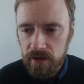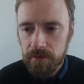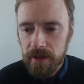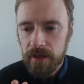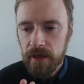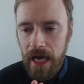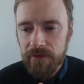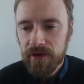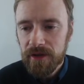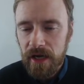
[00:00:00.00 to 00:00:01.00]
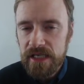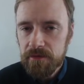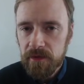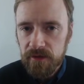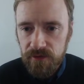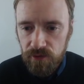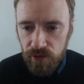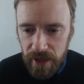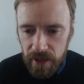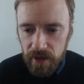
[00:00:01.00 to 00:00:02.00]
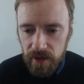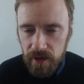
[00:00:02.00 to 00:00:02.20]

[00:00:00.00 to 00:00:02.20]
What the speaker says: to be advertisement free.